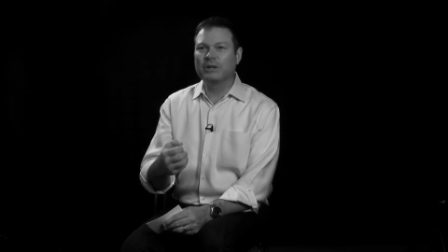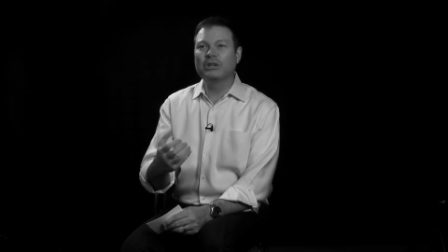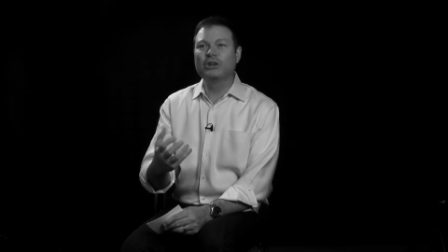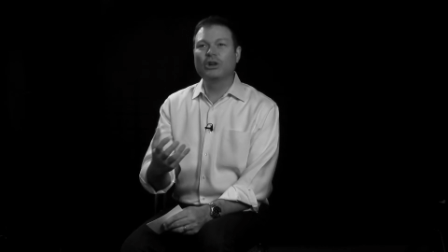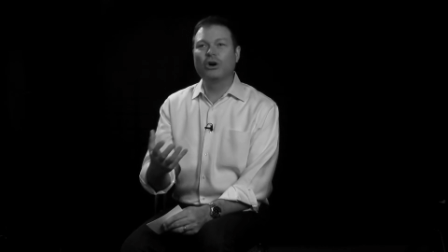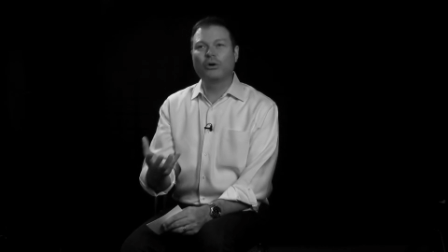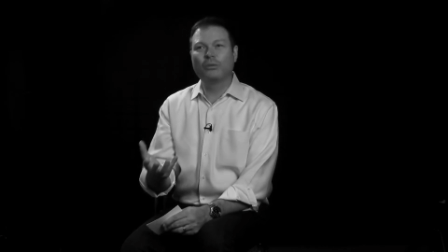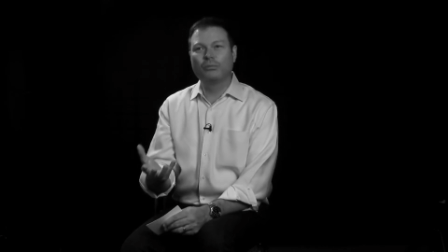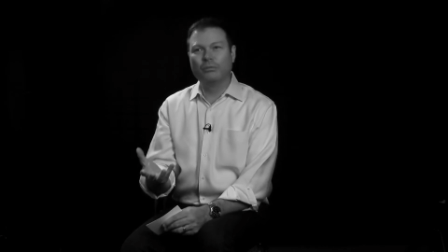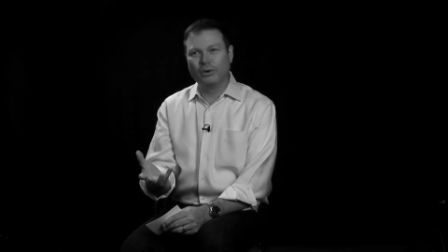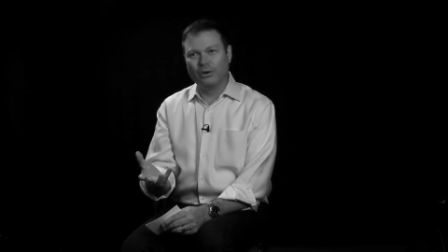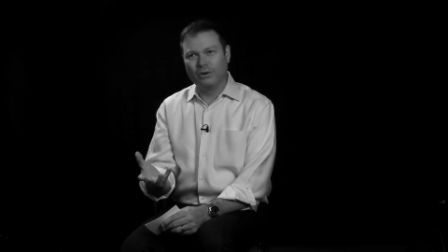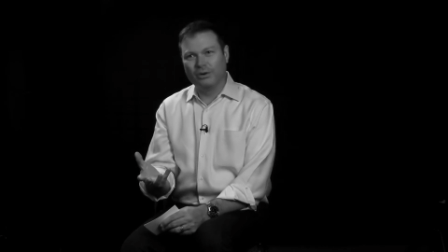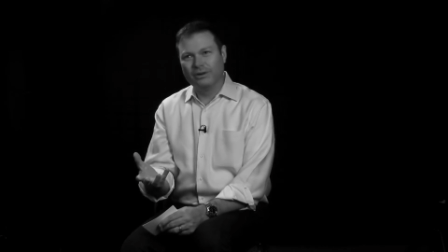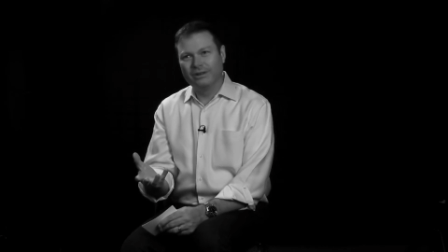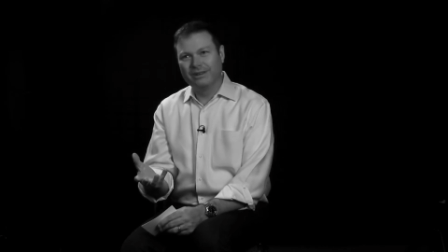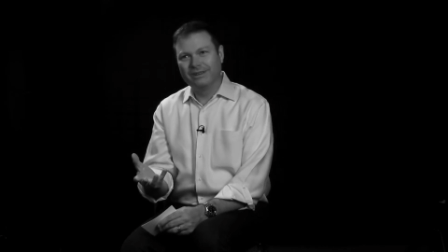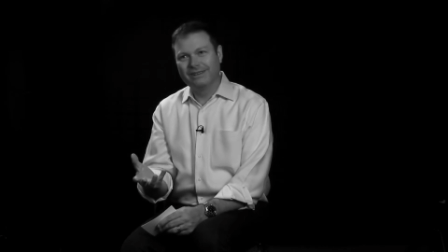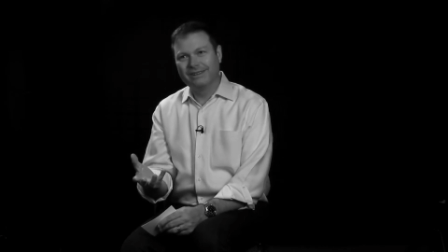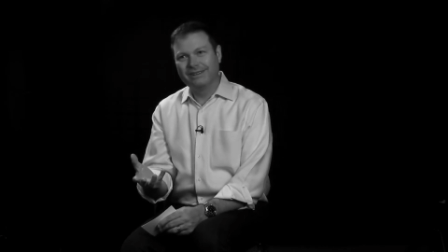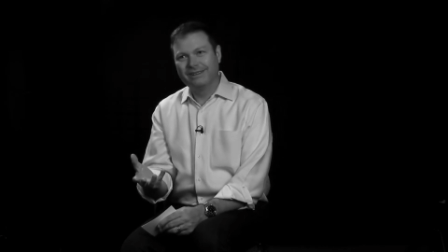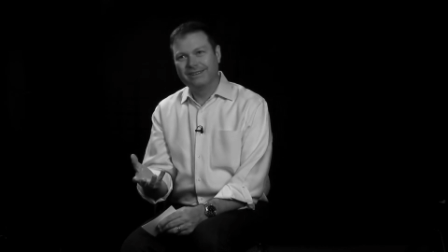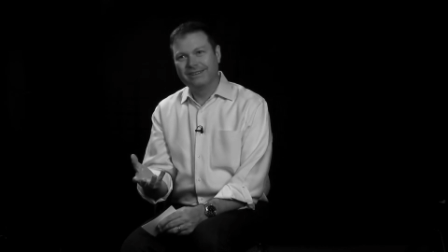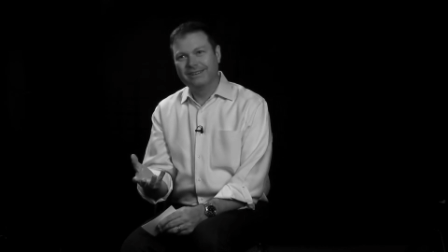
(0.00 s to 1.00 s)
noble.
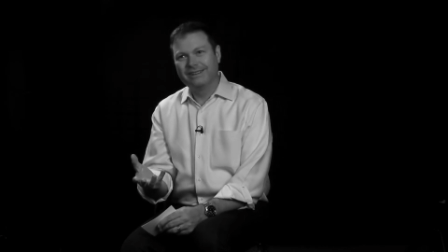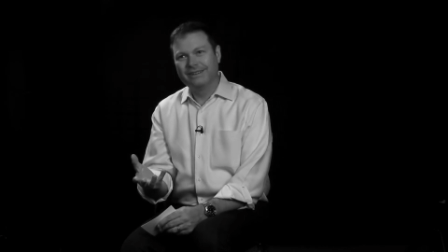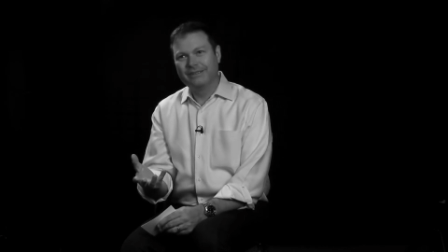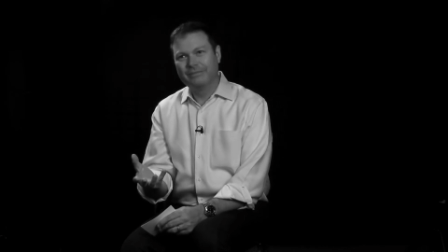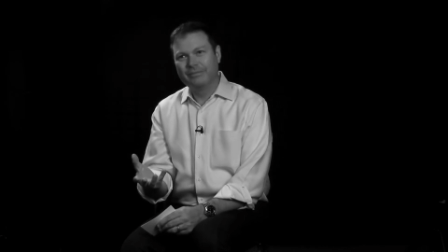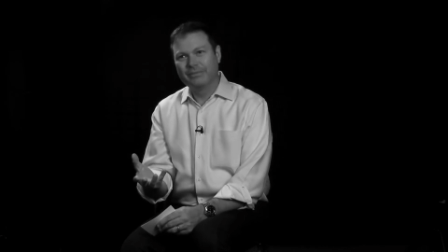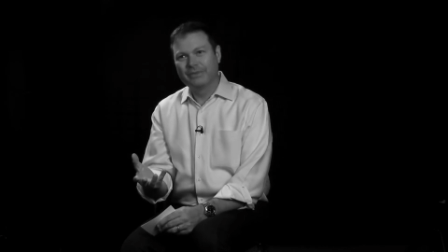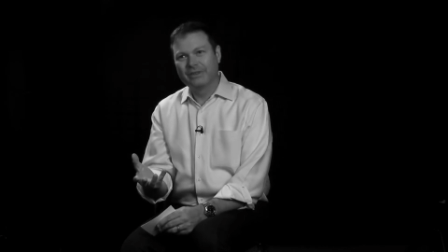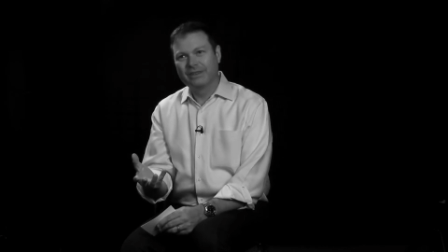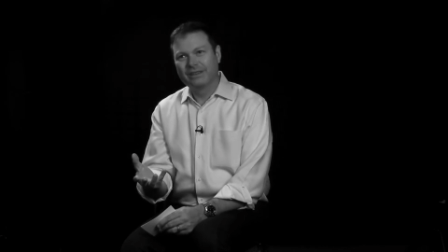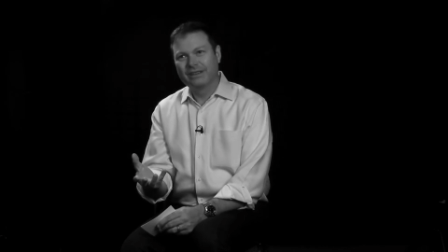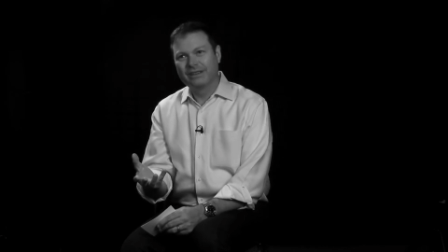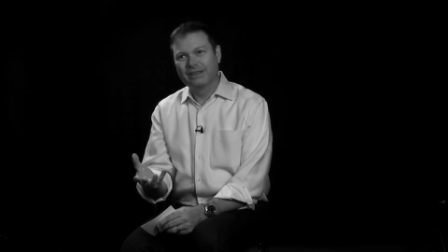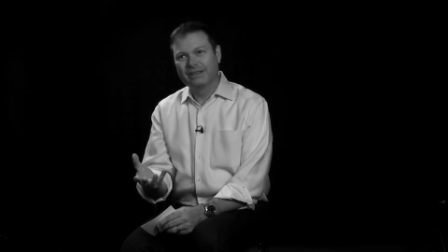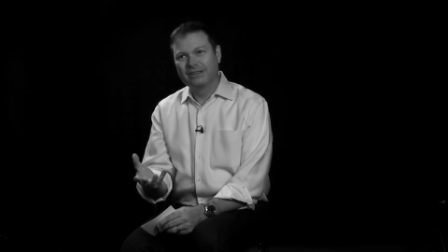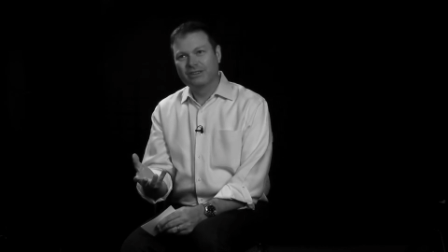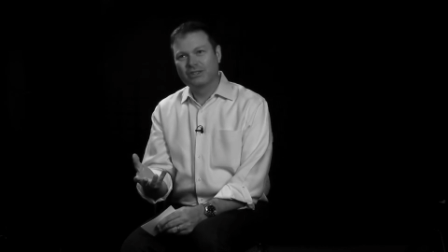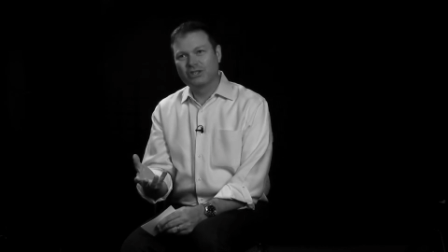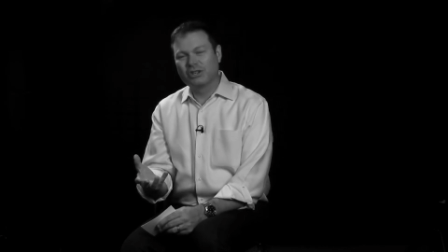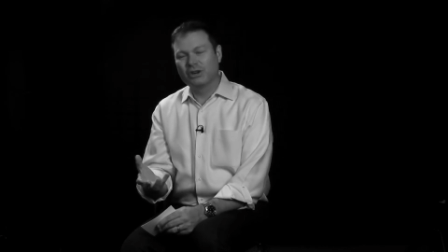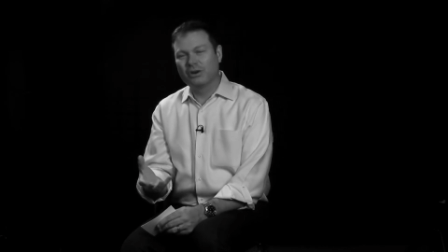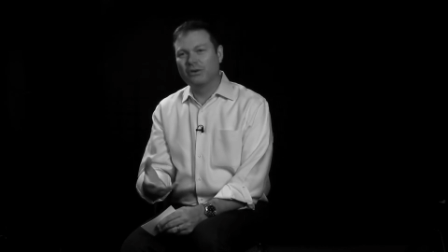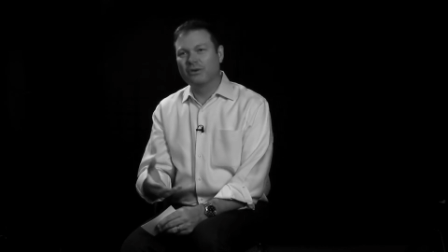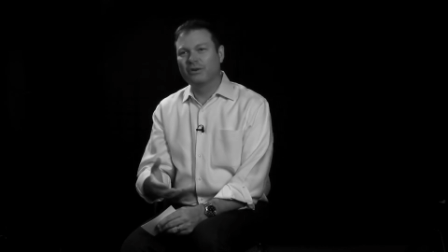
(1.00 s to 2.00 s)

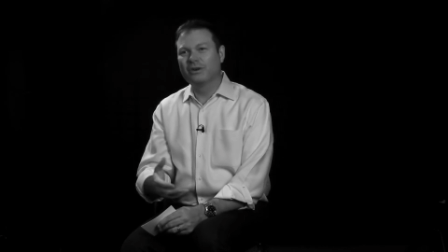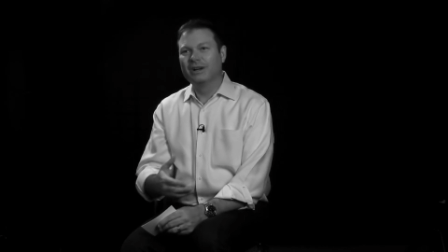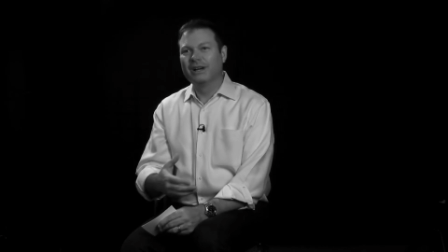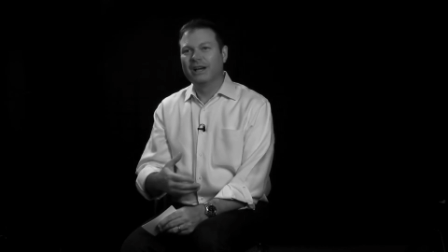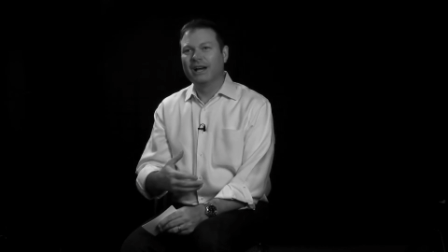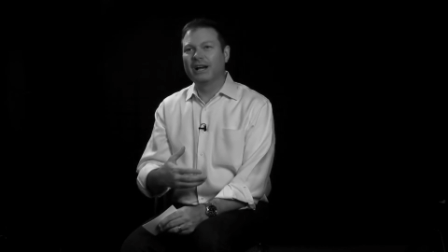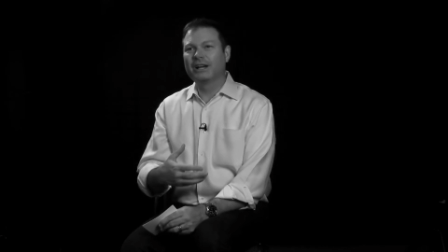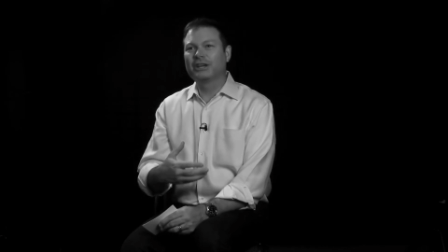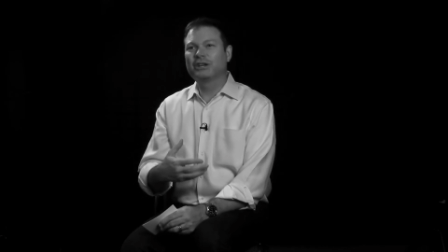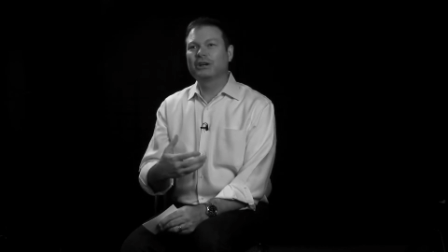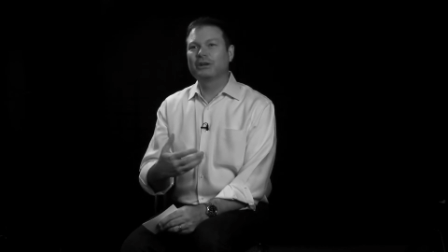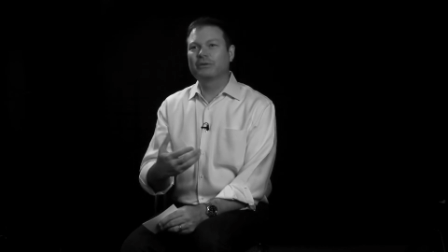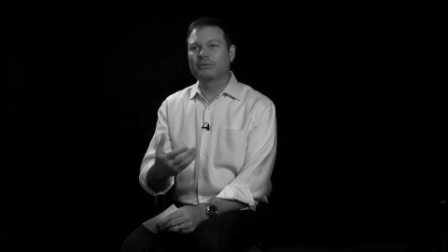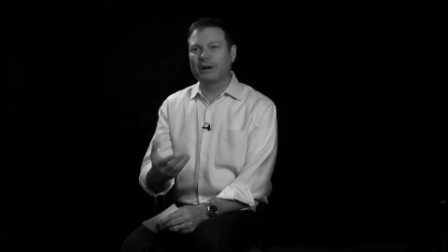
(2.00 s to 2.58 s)
So a good